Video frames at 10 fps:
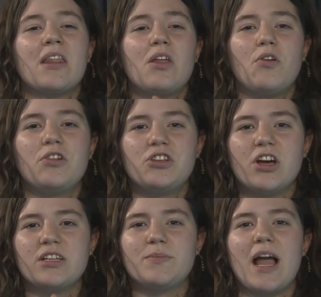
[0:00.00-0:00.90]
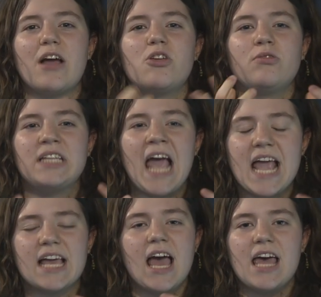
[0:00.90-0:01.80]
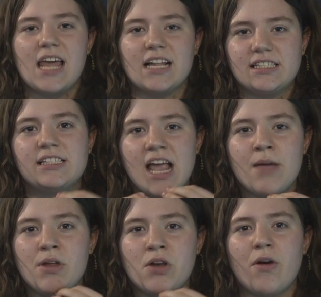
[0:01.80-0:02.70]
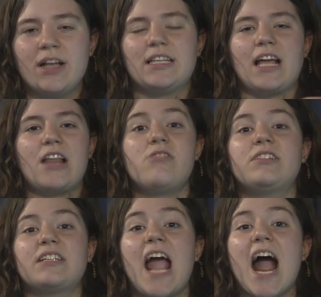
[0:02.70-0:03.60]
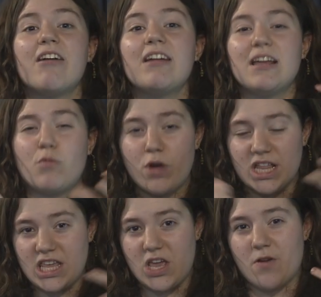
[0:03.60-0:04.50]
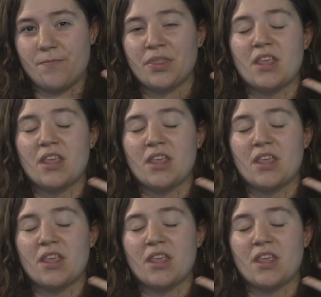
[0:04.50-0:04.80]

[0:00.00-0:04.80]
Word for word: The Lord shows me how you take that same anointing and you carry it with you.